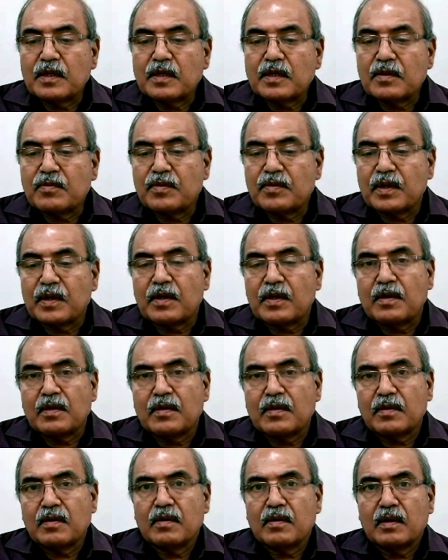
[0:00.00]

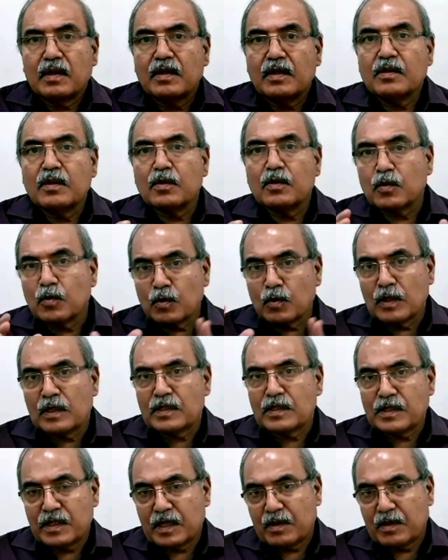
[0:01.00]
significant in the
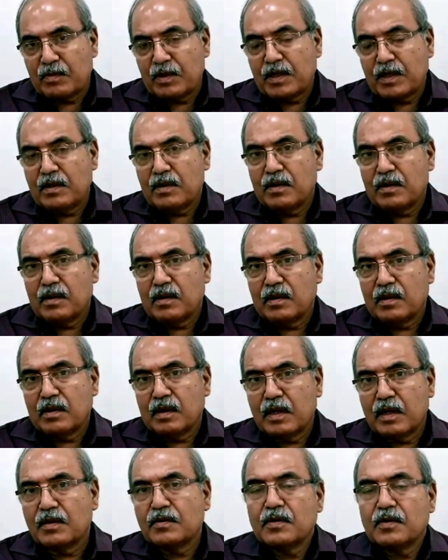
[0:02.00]
rural segment,
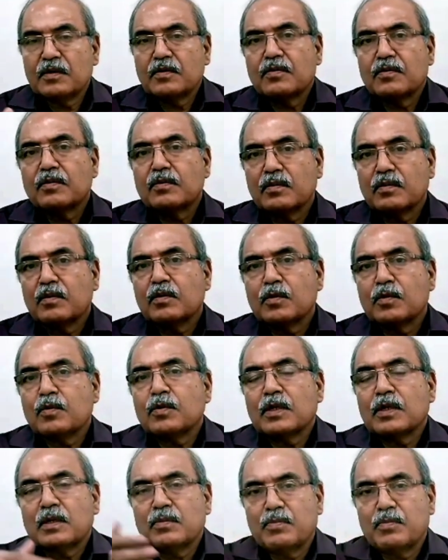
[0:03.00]
and since
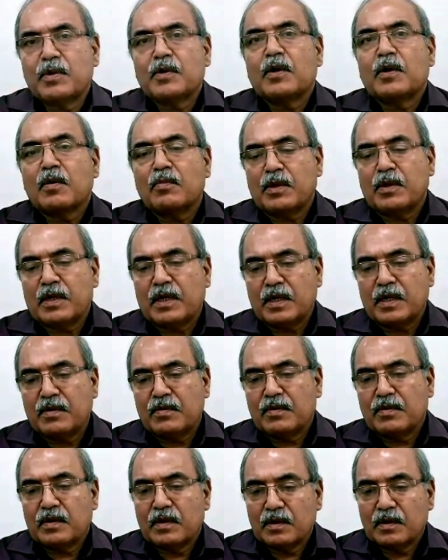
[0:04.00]
rural
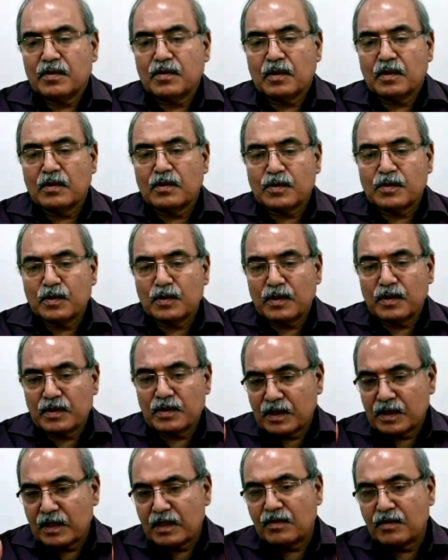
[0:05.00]
predominates, it's also
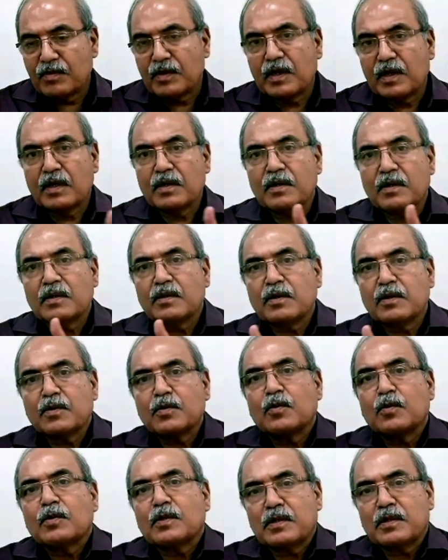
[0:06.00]
significant in the
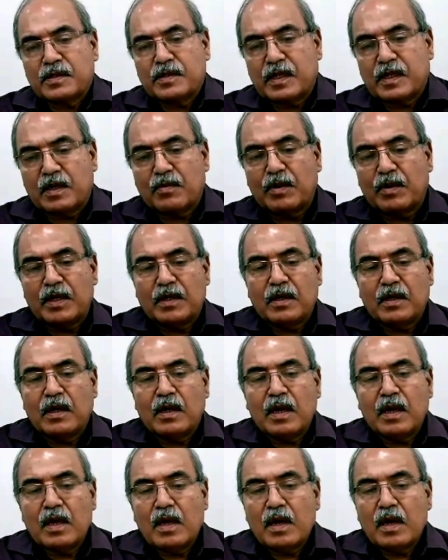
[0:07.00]
total segment.
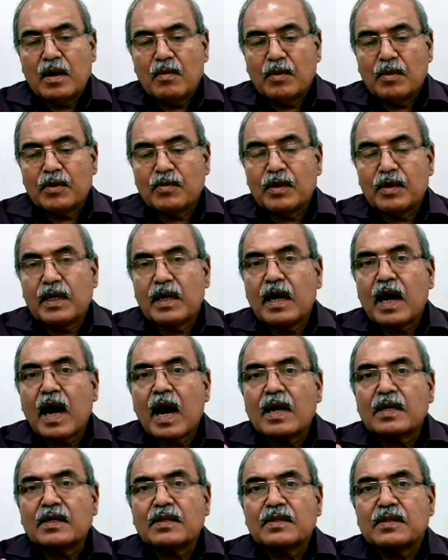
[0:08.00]
But we
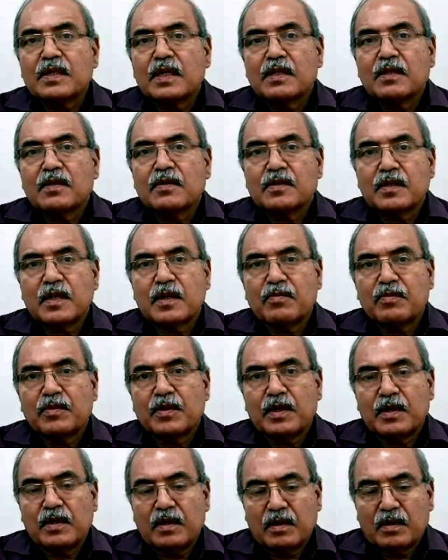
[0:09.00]
can't say the
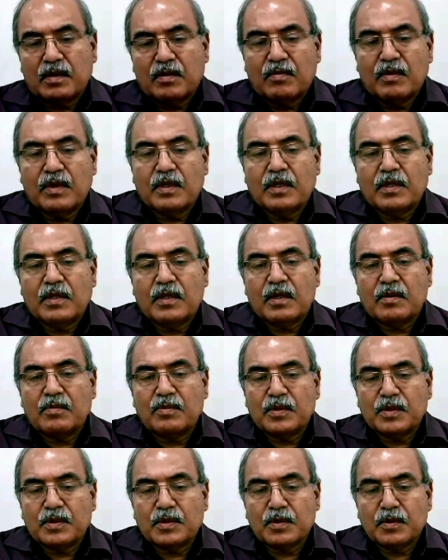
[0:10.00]
same thing when it
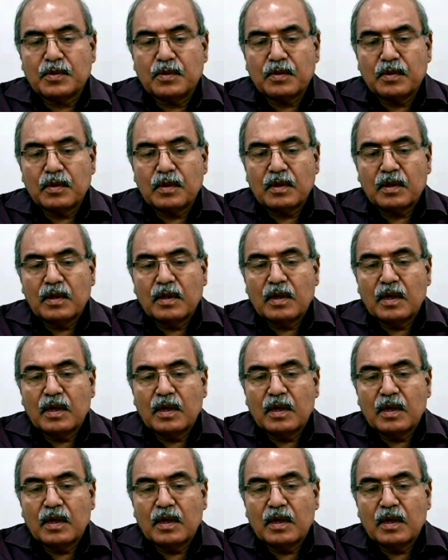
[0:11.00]
comes to